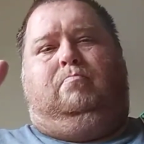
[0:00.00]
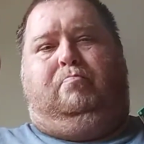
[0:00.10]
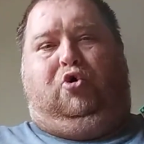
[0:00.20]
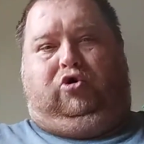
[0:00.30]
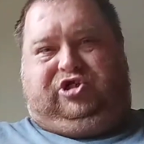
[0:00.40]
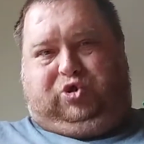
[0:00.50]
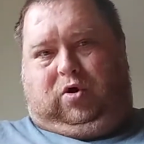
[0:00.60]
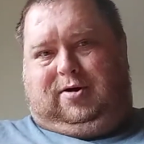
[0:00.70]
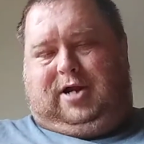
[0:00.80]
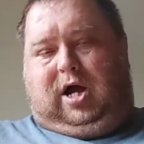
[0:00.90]

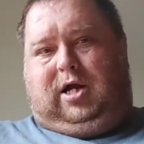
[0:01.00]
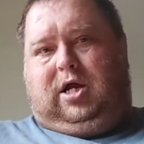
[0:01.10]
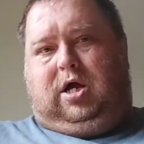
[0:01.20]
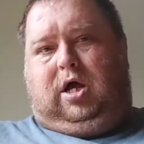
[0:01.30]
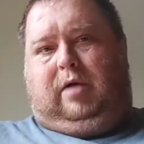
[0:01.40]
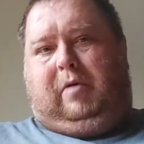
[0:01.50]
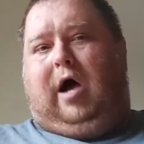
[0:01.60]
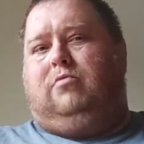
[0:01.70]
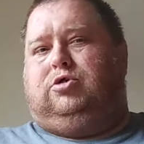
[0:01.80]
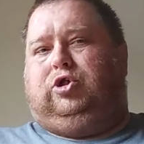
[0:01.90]
Boardsort.com, I
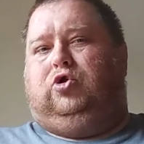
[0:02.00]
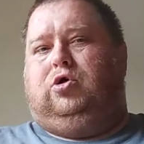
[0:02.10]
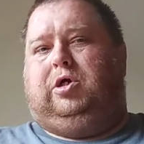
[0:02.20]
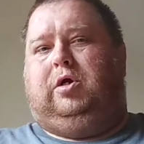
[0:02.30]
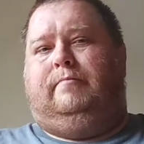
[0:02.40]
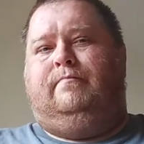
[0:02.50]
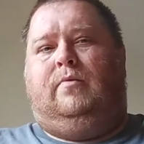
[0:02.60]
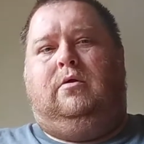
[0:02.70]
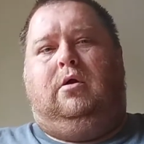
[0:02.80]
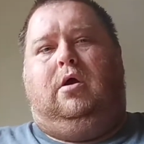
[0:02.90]
was looking,
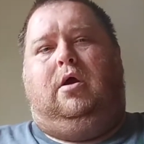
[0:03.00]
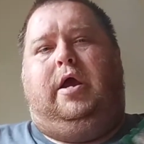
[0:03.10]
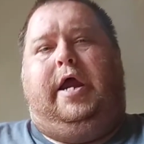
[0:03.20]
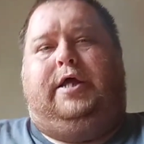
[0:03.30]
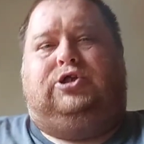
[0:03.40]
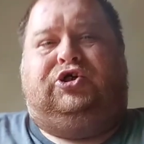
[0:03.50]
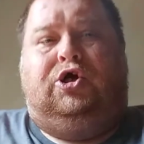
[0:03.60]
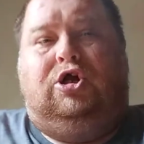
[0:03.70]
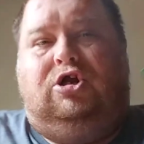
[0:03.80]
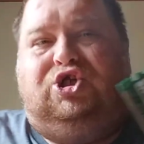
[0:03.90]
and it's
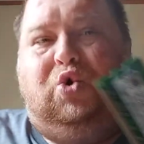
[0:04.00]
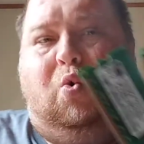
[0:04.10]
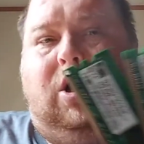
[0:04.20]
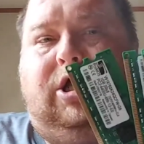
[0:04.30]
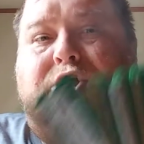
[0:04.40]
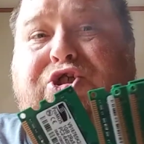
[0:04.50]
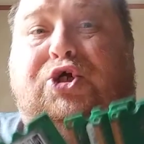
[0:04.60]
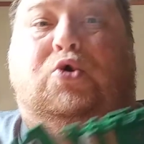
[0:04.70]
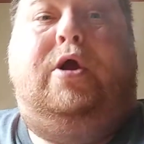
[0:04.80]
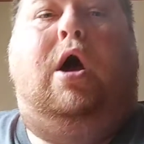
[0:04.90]

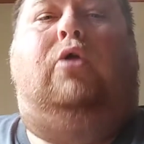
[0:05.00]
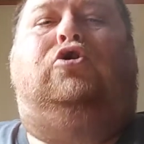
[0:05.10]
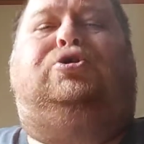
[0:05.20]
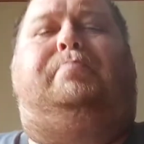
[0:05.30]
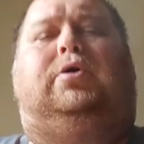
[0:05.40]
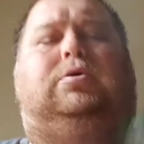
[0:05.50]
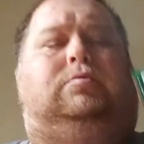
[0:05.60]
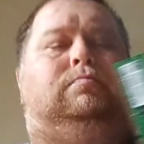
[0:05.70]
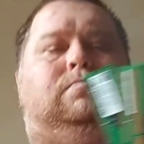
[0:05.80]
$22 a pound.